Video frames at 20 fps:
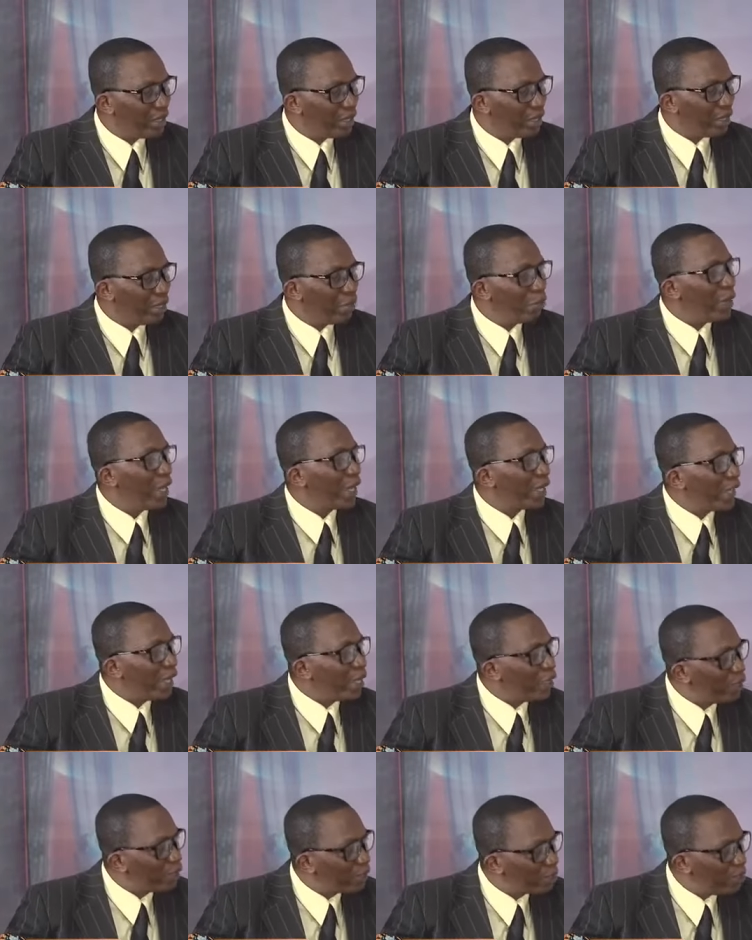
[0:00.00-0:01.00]
We I
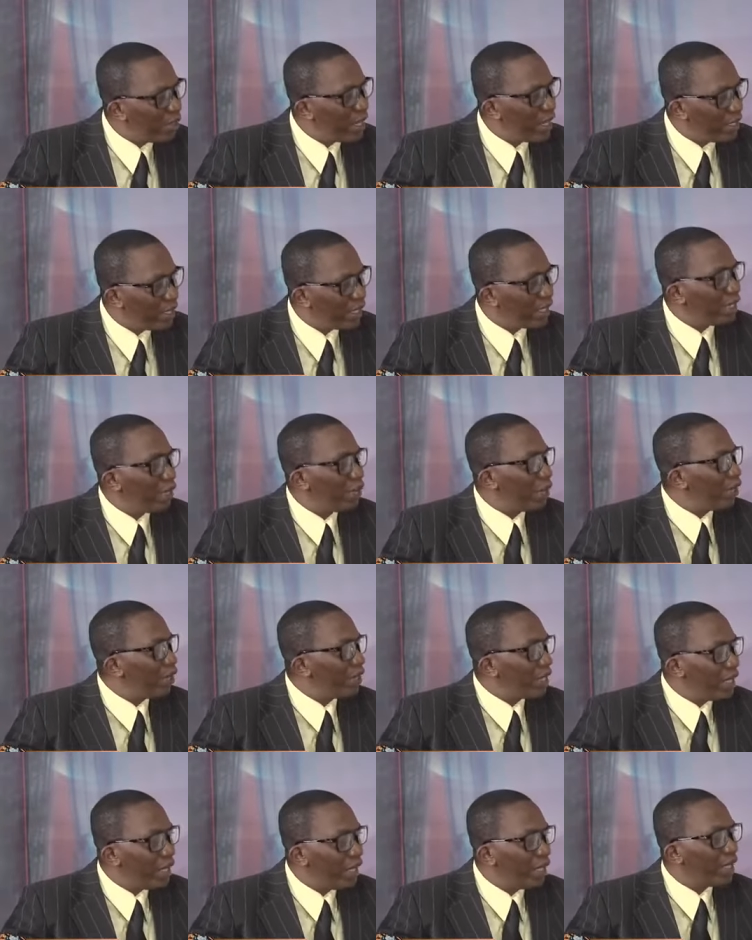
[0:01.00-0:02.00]
explained, and they were
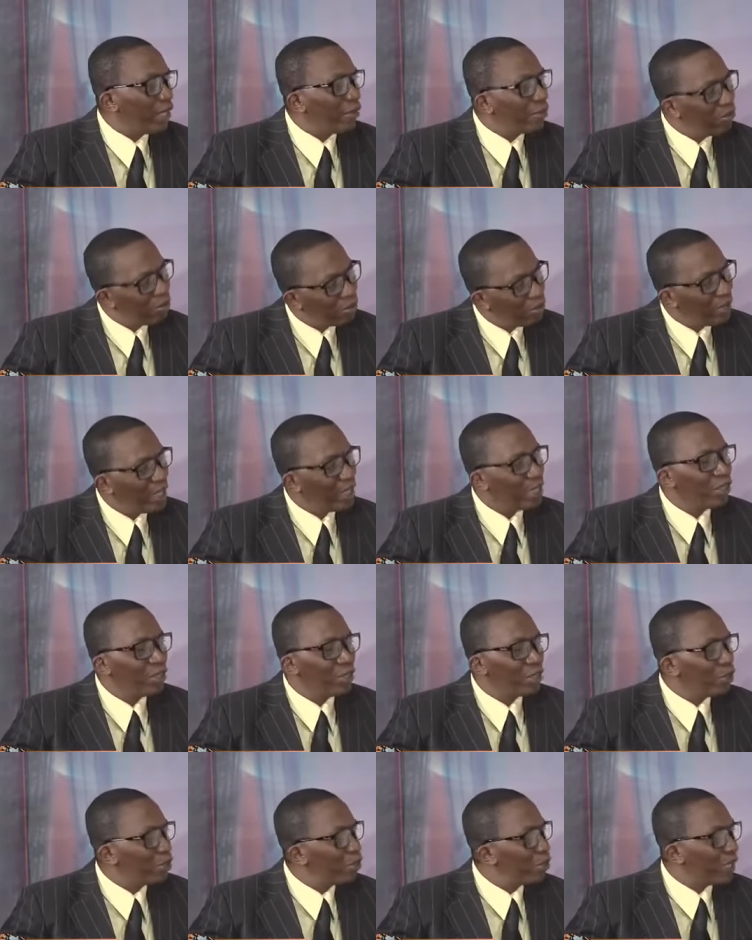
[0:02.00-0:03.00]
okay that let's
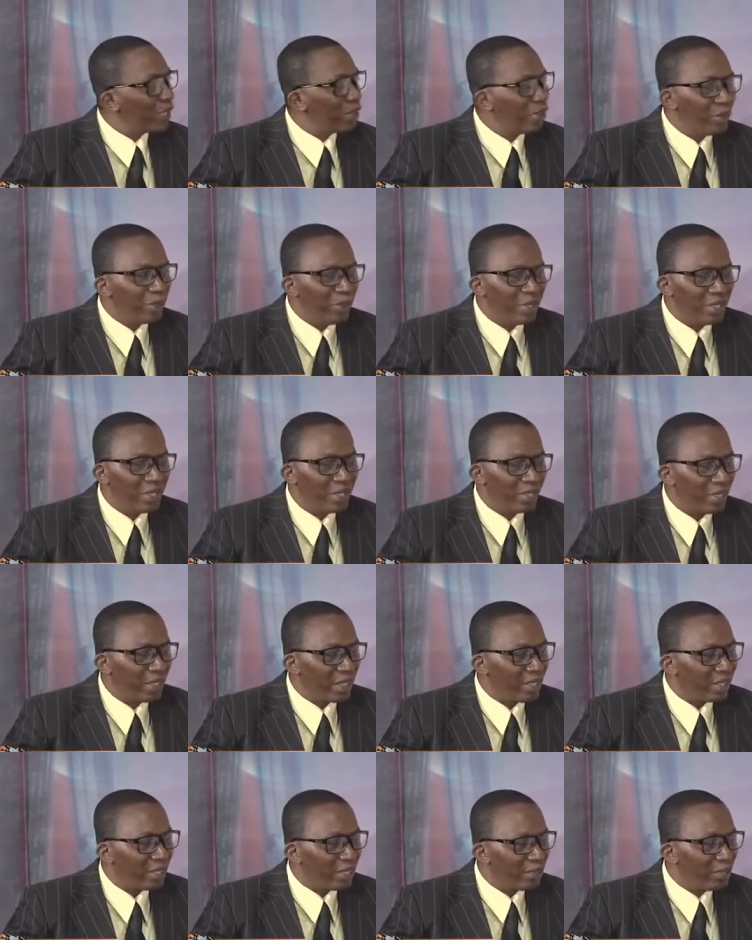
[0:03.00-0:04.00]
just go back to the police station
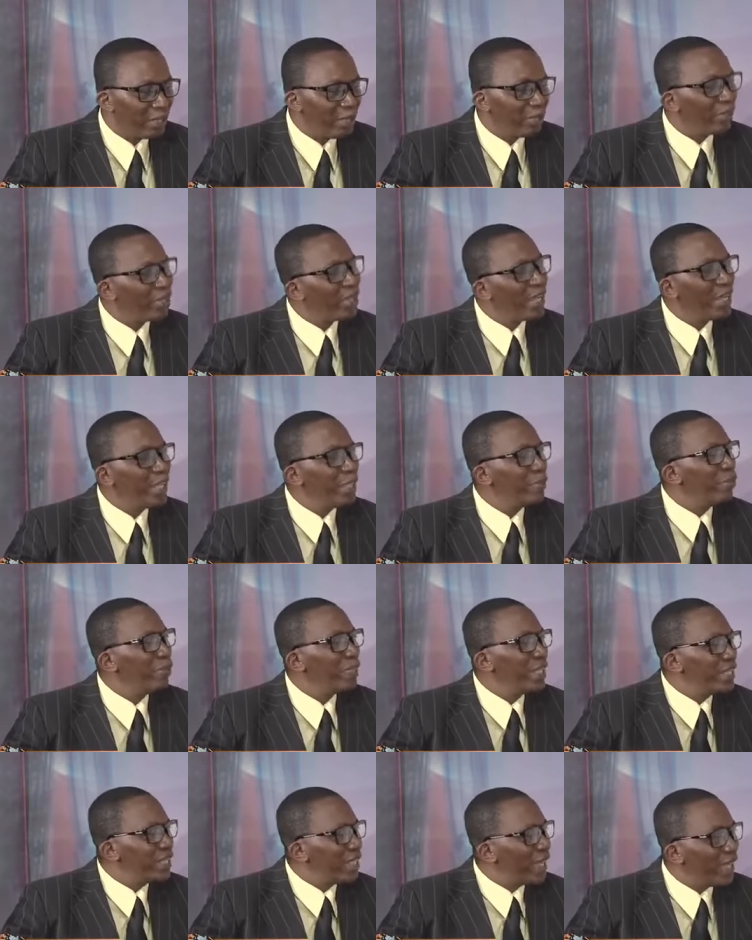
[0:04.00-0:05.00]
and settle it. But then the
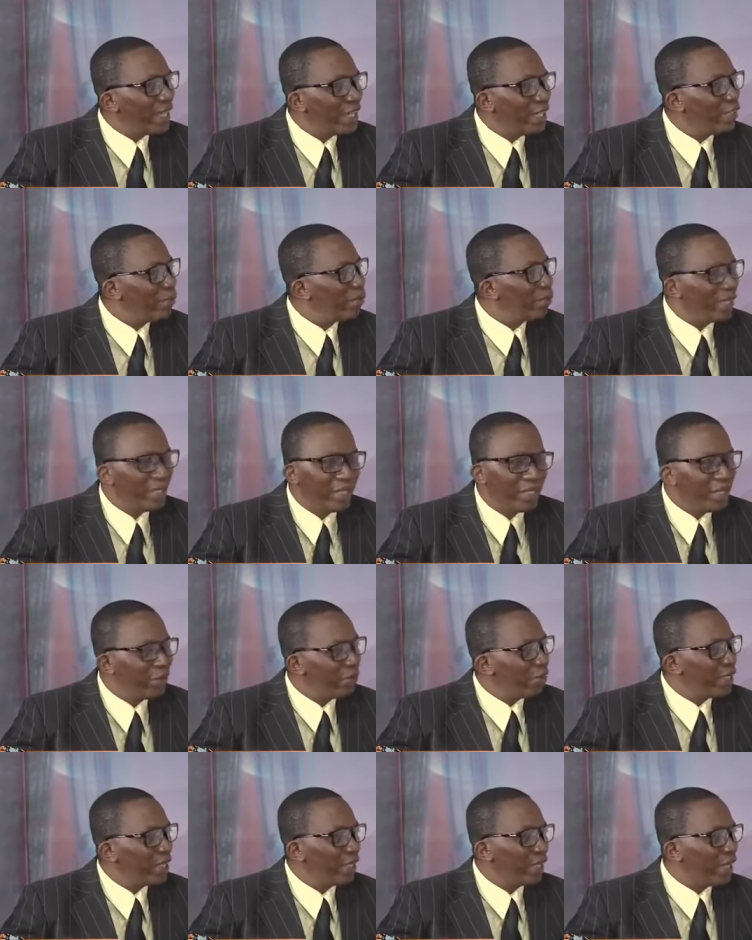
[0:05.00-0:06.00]
police had a, a
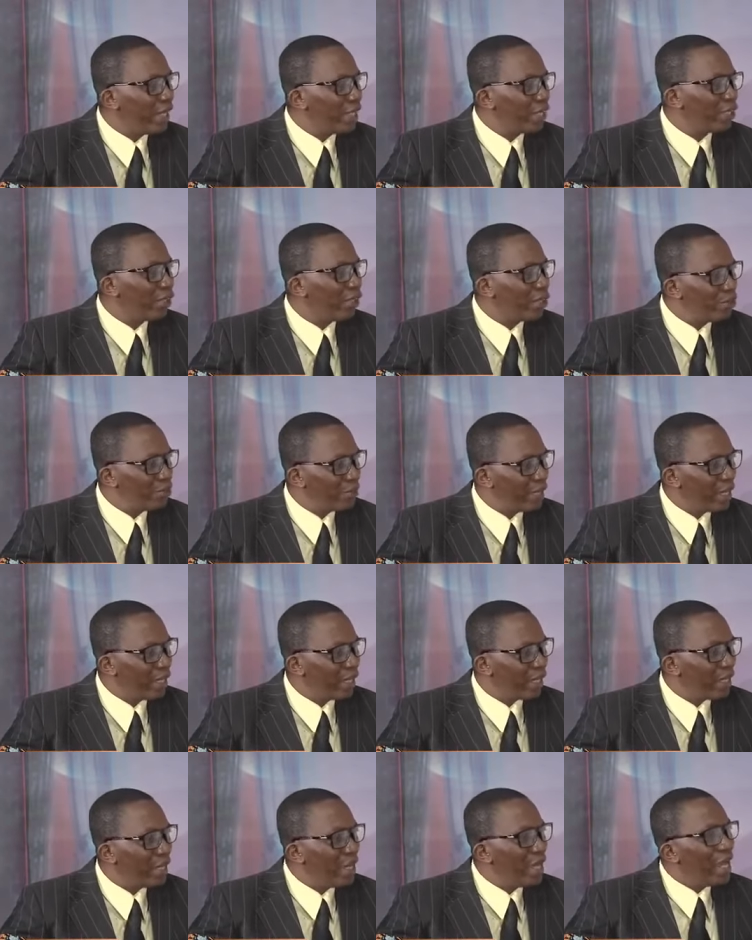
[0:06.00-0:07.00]
different case
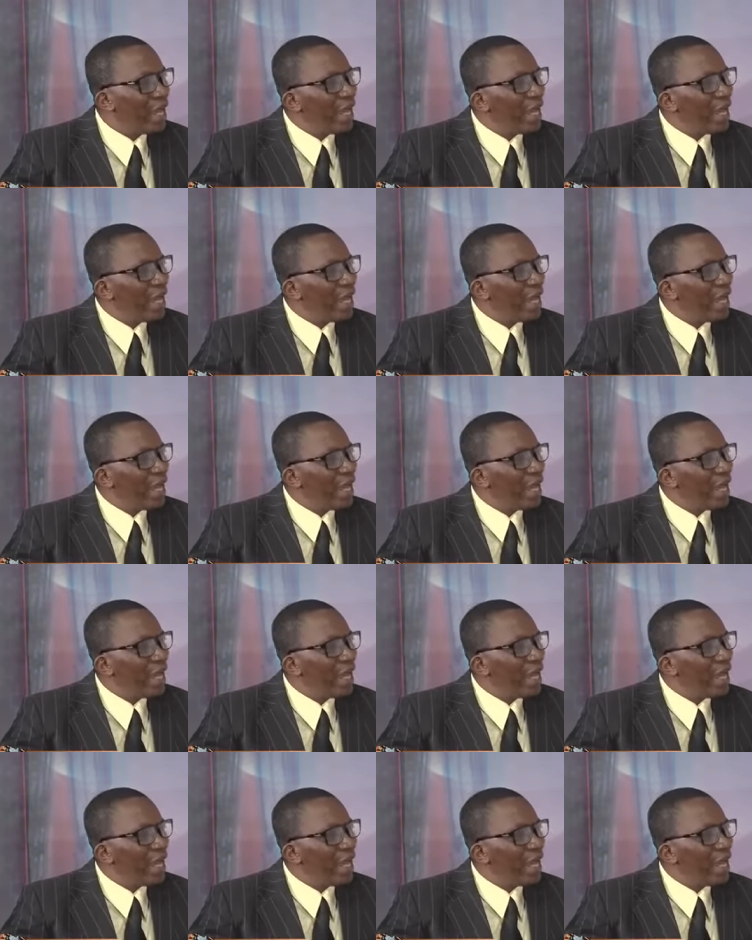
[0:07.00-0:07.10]
altogether.